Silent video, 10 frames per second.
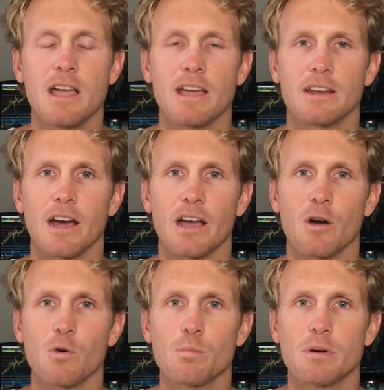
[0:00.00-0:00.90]
And I
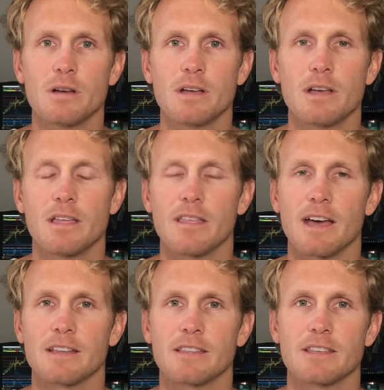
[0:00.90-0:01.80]
hope
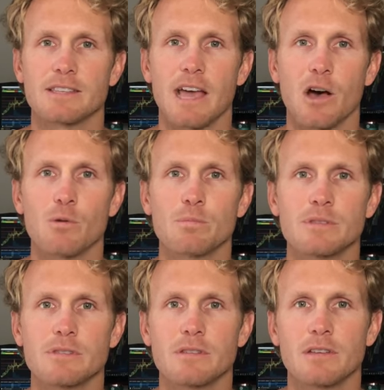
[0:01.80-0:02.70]
that this
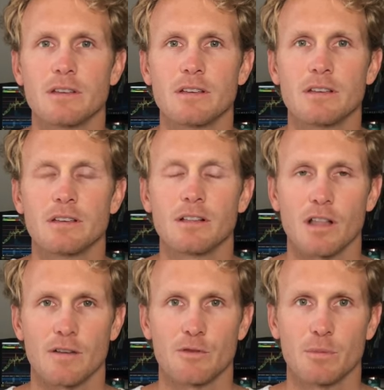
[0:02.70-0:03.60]
helps a
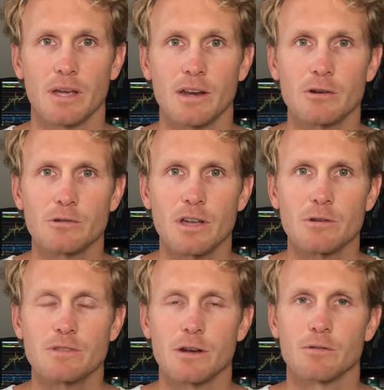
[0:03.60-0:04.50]
lot of you beginner
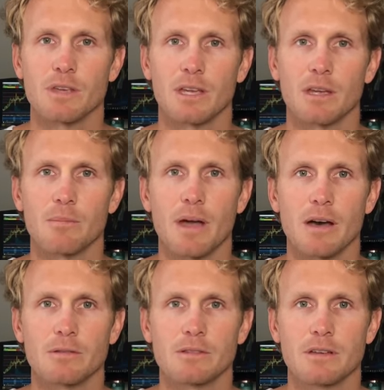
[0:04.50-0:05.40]
traders that are thinking
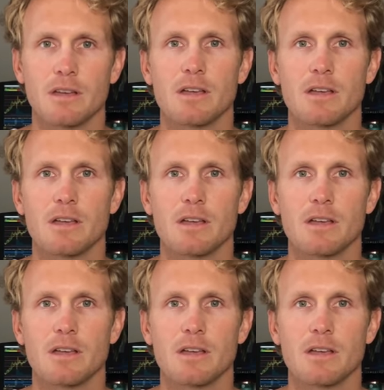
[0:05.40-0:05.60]
about